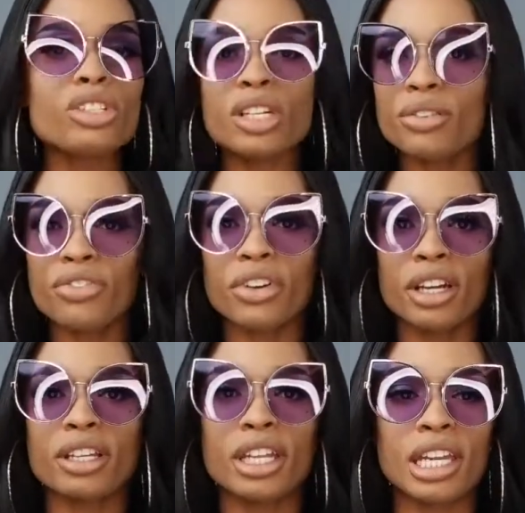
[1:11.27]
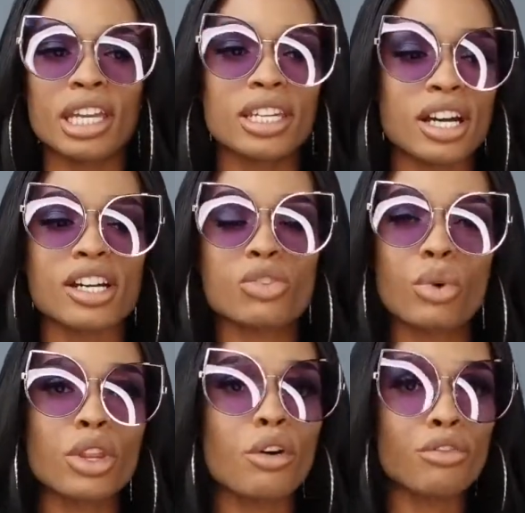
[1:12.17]
different than it does
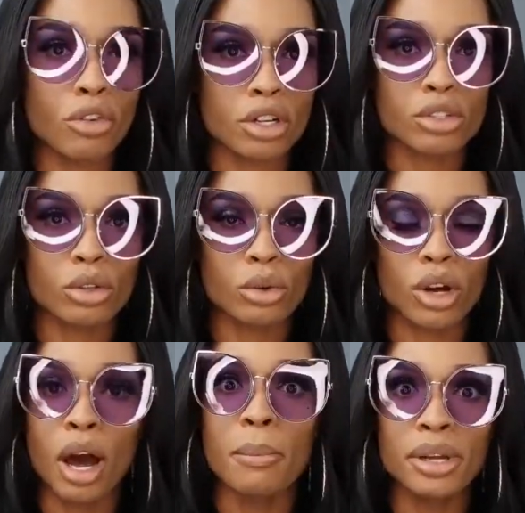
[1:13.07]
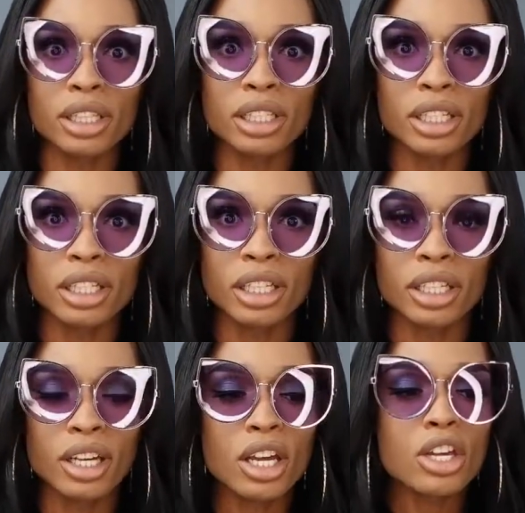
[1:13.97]
with a frontal completely.